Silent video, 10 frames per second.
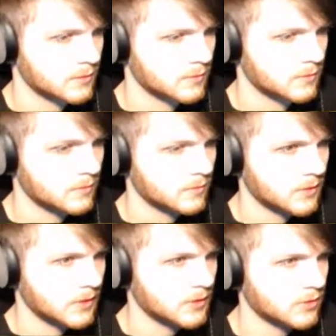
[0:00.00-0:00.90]

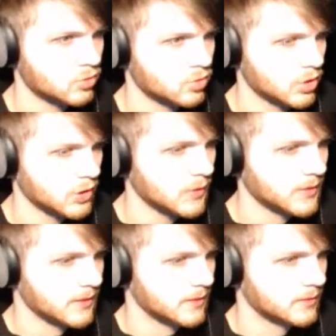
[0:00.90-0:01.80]
What are you
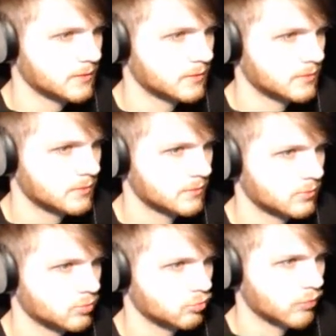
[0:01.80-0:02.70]
doing?
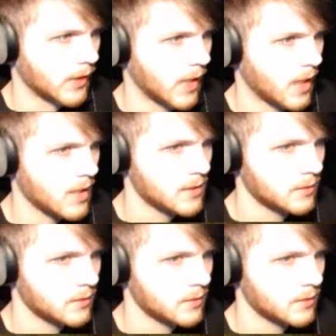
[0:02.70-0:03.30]
Rilla?